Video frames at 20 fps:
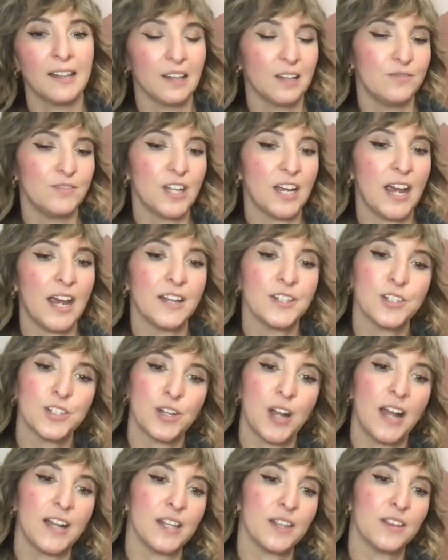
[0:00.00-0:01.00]
I'd love to
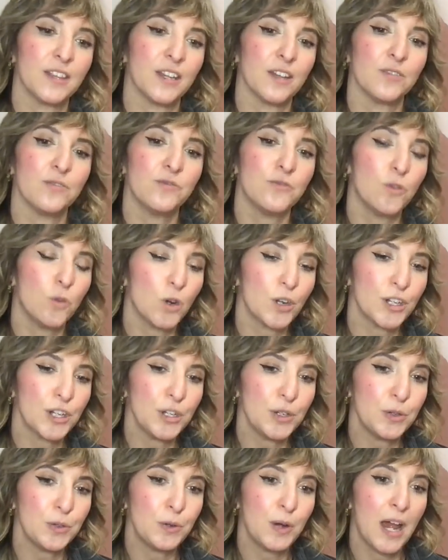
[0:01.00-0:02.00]
answer anything for
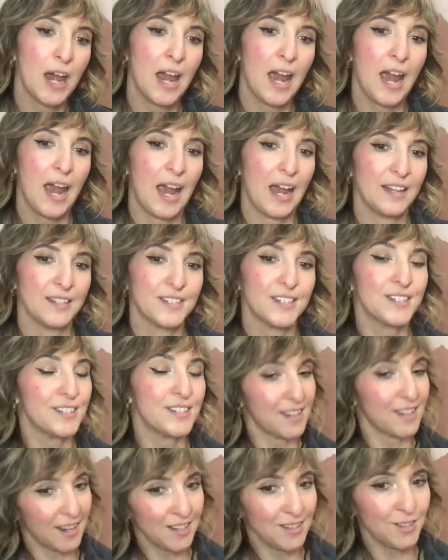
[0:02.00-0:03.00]
you. And
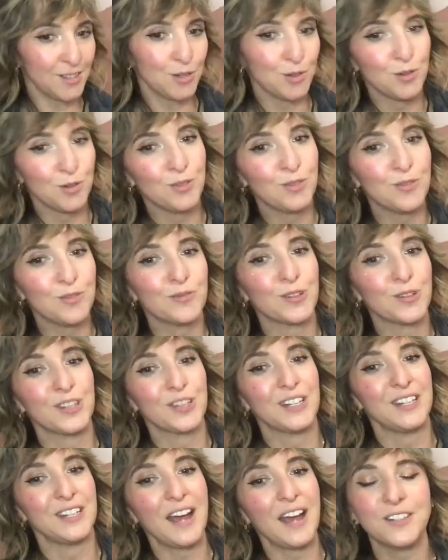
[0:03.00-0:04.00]
stay tuned for
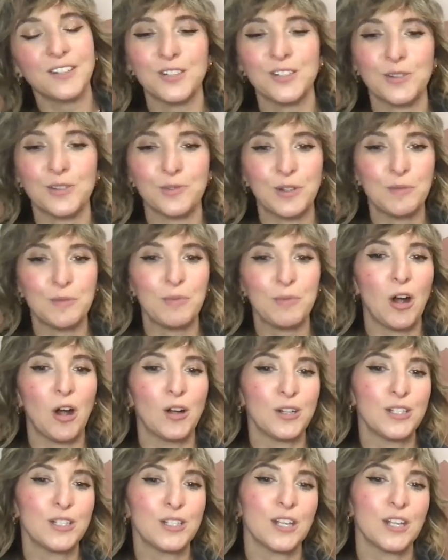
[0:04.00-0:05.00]
the next 3
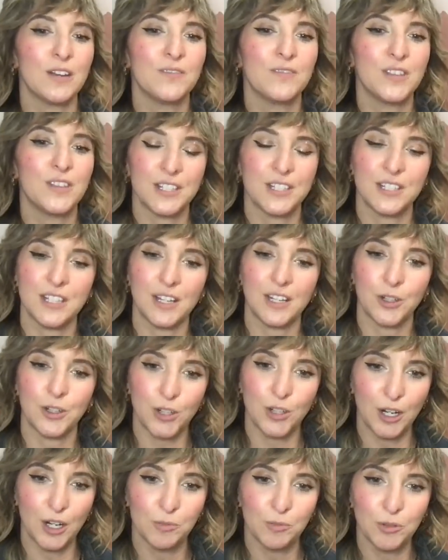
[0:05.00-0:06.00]
parts of this
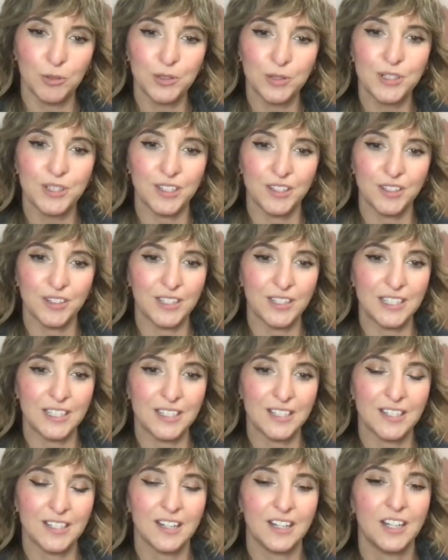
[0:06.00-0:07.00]
incredible
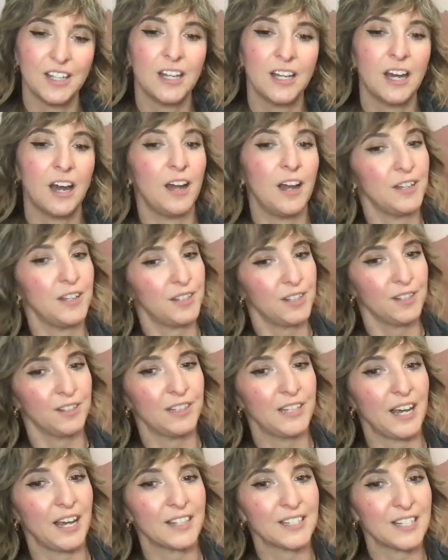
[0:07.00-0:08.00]
series.
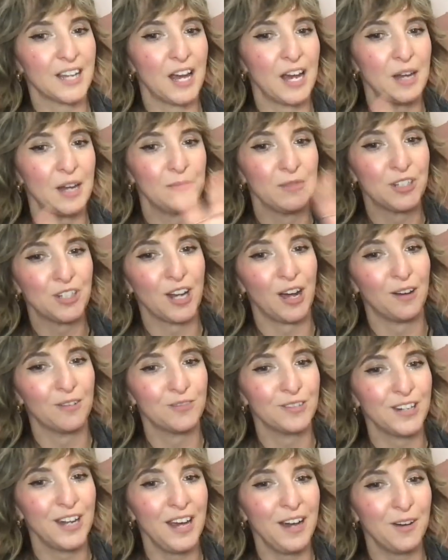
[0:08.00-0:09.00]
Until next time,
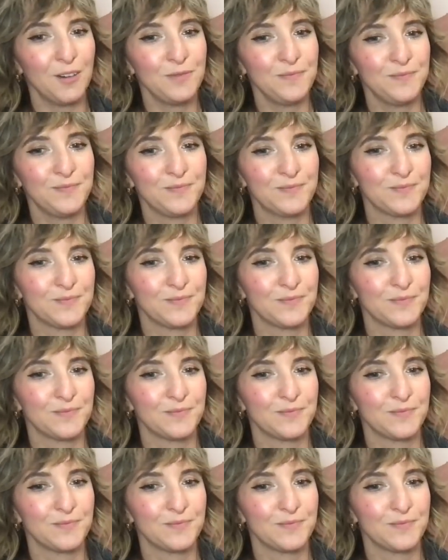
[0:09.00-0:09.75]
ciao for now.